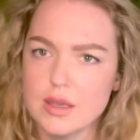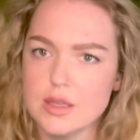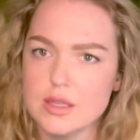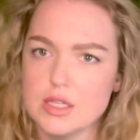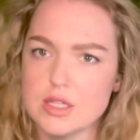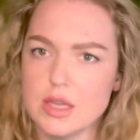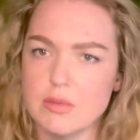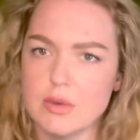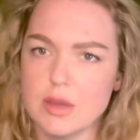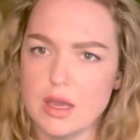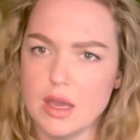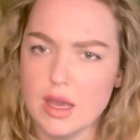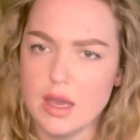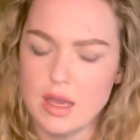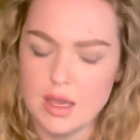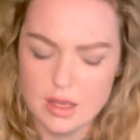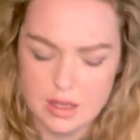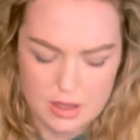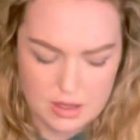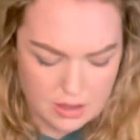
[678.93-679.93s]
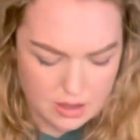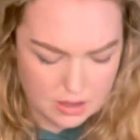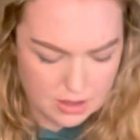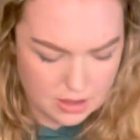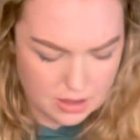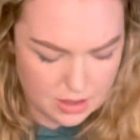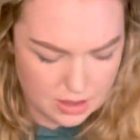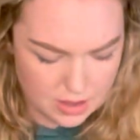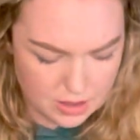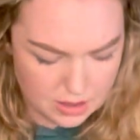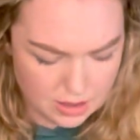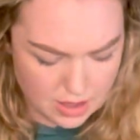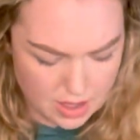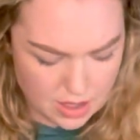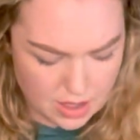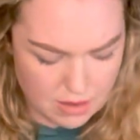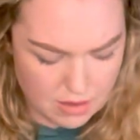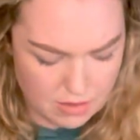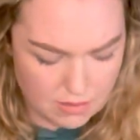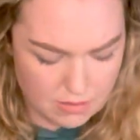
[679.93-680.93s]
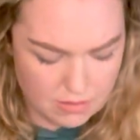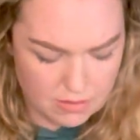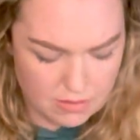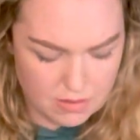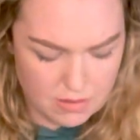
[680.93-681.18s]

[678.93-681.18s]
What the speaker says: Gemini, in love.